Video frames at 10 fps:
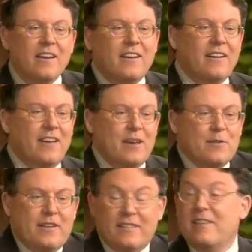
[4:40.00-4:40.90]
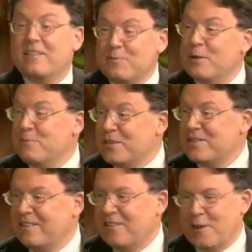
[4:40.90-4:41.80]
and in a sense my
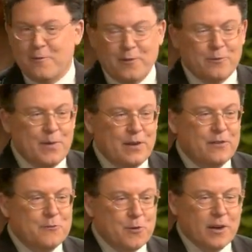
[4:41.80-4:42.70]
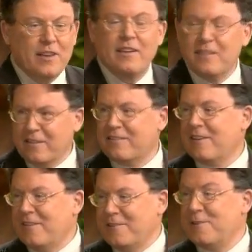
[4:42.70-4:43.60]
mission in life has been to work in the
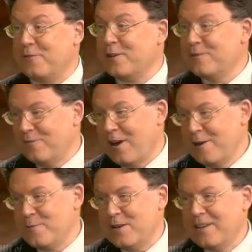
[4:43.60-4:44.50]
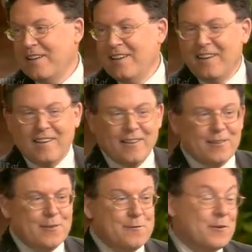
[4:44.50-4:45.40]
scientific environment.
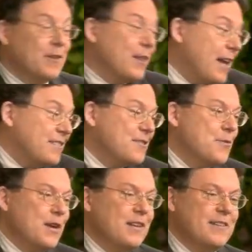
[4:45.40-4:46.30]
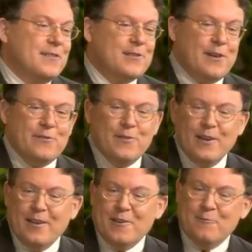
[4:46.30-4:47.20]
So for the last 20 years I've
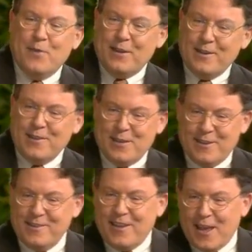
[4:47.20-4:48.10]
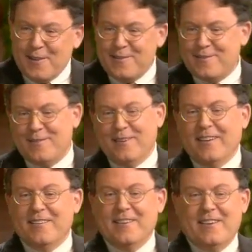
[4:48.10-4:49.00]
been in the intense
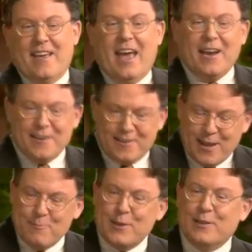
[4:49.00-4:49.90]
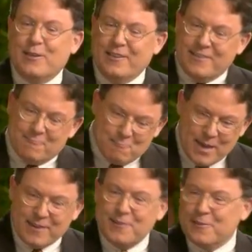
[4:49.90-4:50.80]
academic
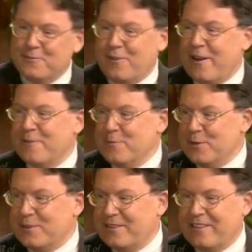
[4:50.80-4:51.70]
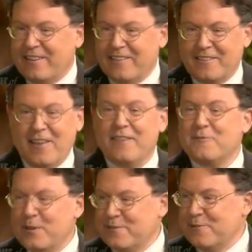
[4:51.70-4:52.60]
medical environment, Case
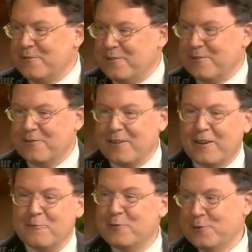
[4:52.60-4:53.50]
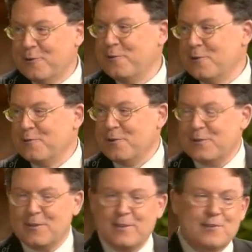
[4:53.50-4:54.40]
Western Reserve
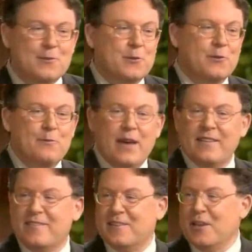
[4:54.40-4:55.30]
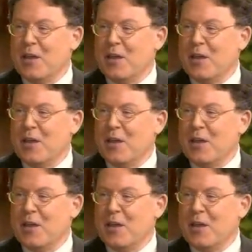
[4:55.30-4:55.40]
University School of Medicine.